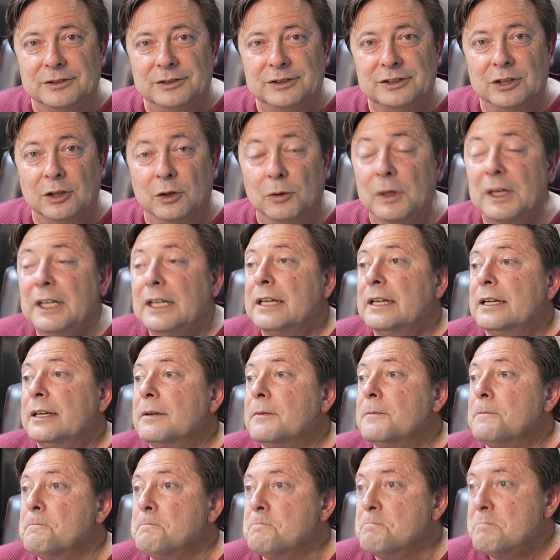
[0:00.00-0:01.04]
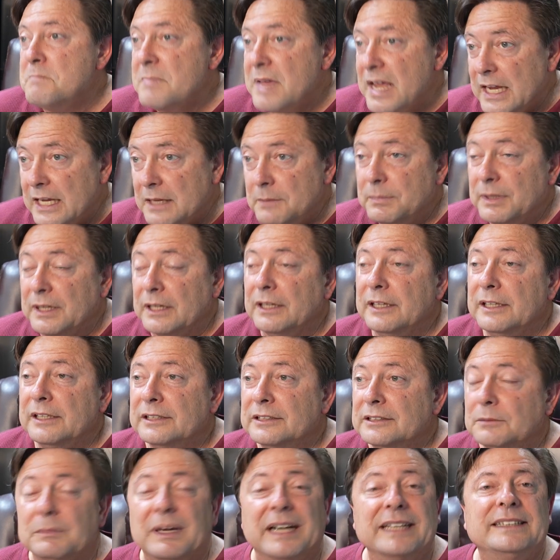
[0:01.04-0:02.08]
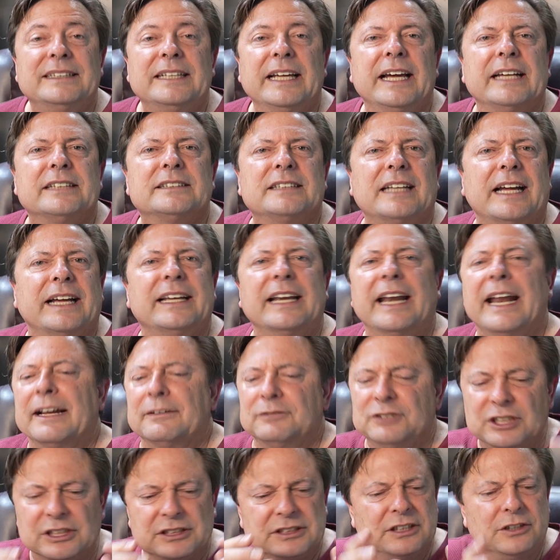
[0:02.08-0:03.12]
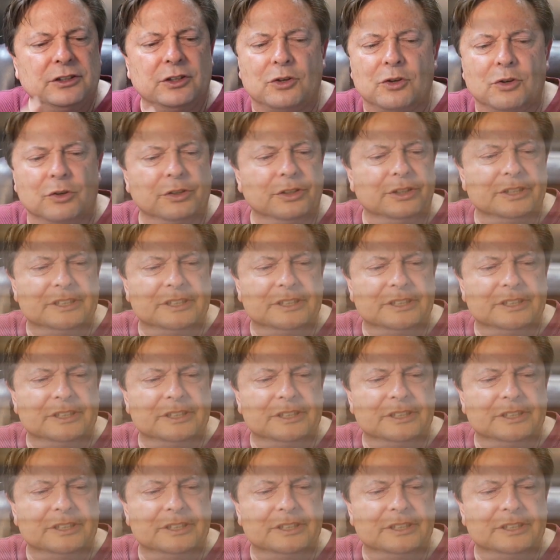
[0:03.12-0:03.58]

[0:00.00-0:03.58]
So maybe my text I can have just in the corner